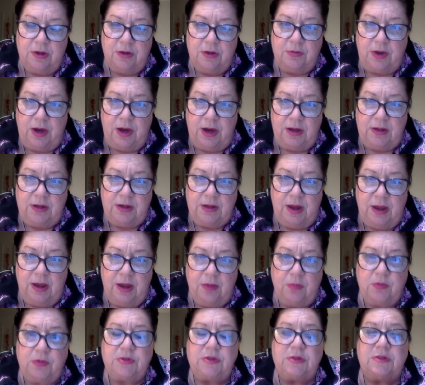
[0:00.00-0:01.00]
right now,
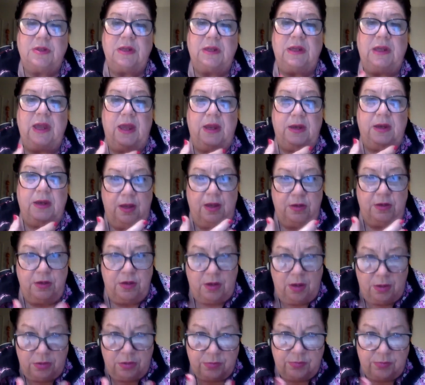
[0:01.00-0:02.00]
which is again
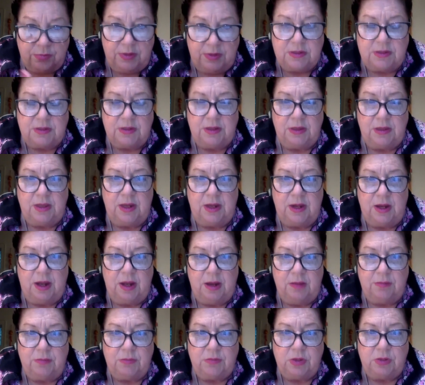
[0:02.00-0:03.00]
another reason that
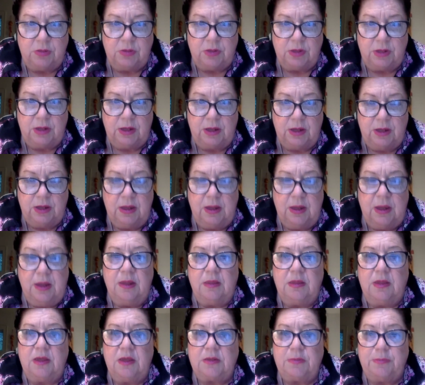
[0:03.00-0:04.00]
I'm doing
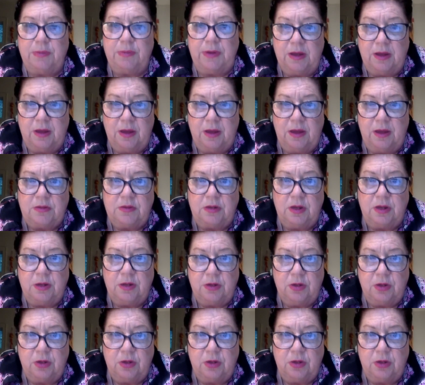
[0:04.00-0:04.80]
this, because